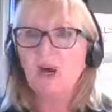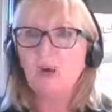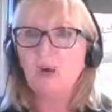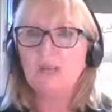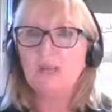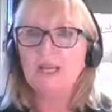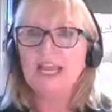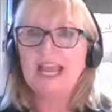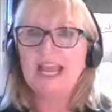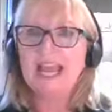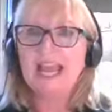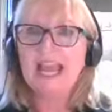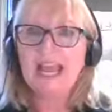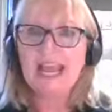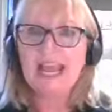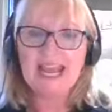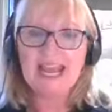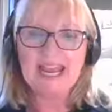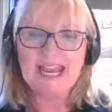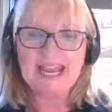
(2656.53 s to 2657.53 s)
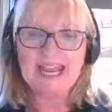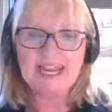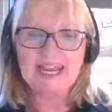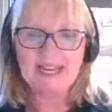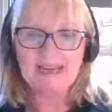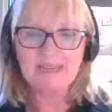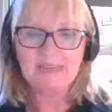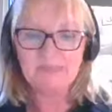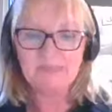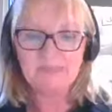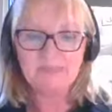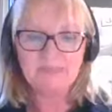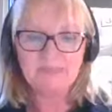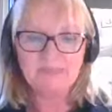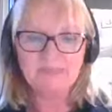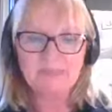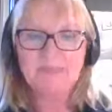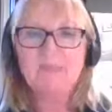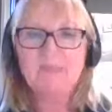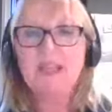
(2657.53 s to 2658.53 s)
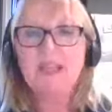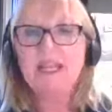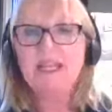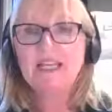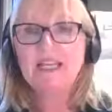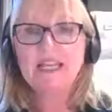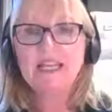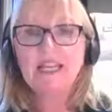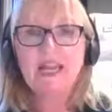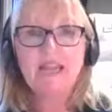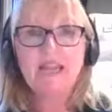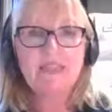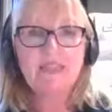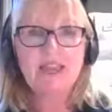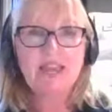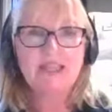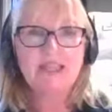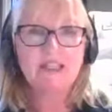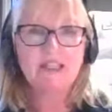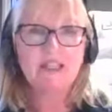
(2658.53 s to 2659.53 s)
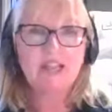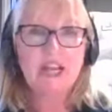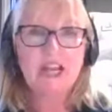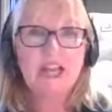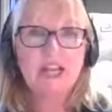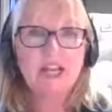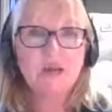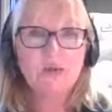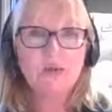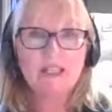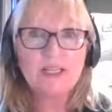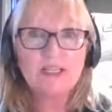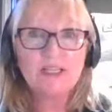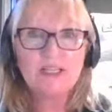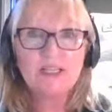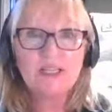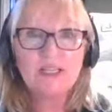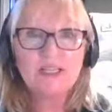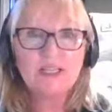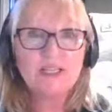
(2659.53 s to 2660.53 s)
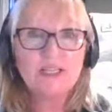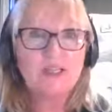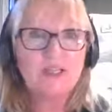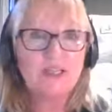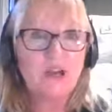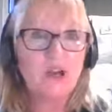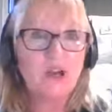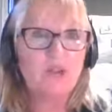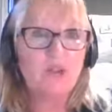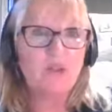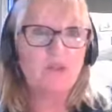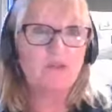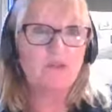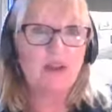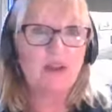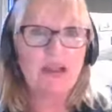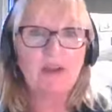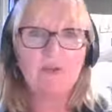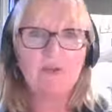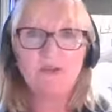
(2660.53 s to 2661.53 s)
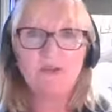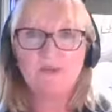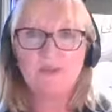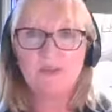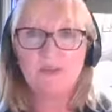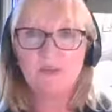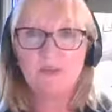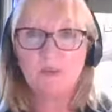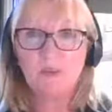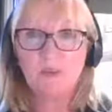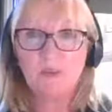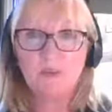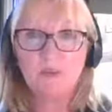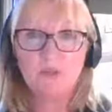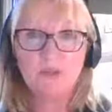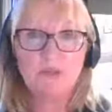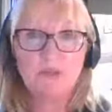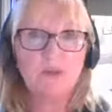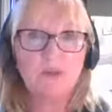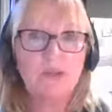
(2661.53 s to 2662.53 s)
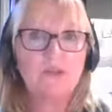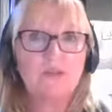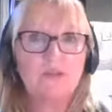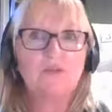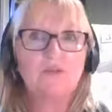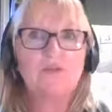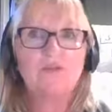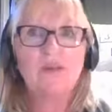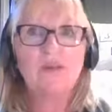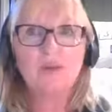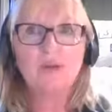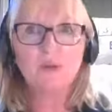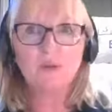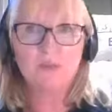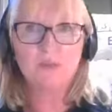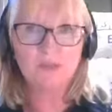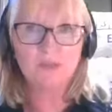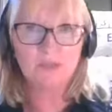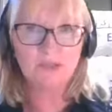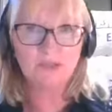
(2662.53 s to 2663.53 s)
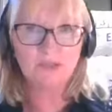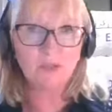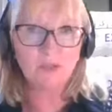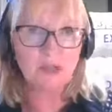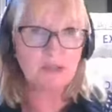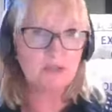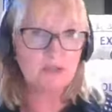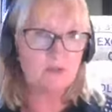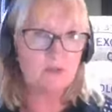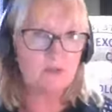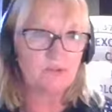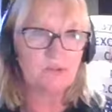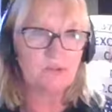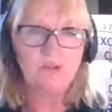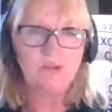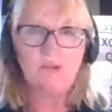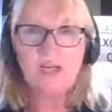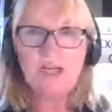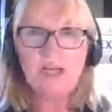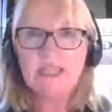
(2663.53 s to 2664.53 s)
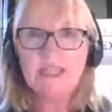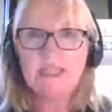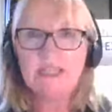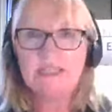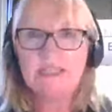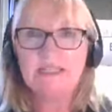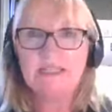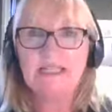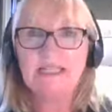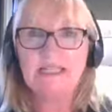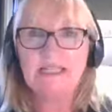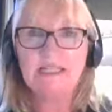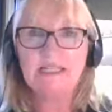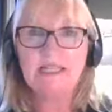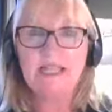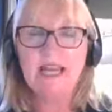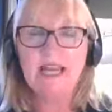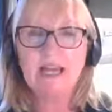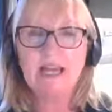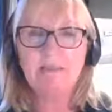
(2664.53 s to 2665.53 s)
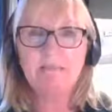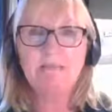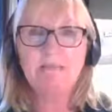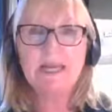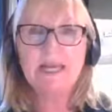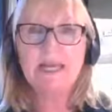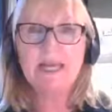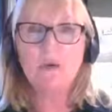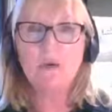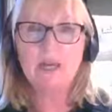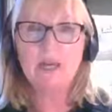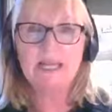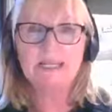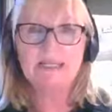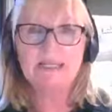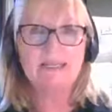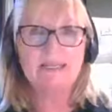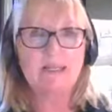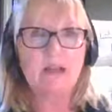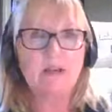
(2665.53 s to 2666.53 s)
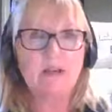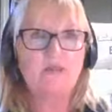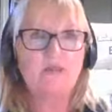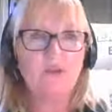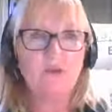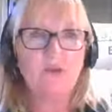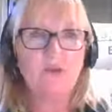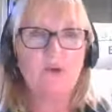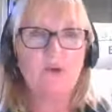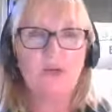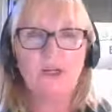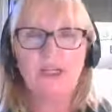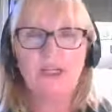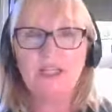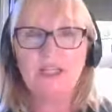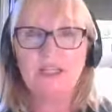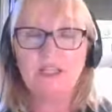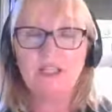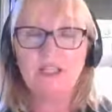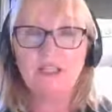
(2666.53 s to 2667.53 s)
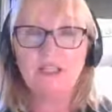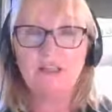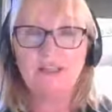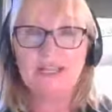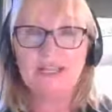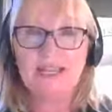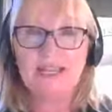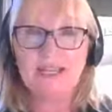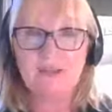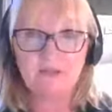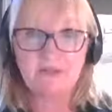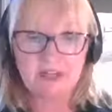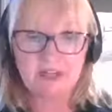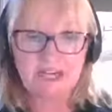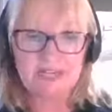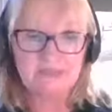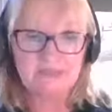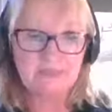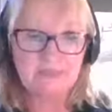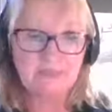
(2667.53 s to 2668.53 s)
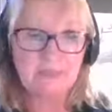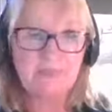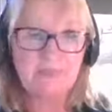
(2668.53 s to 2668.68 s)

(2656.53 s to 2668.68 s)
Okay. That's your eight questions on the round of sport. We're three quarters of the way through this little uh, mini quiz for Tuesday evening.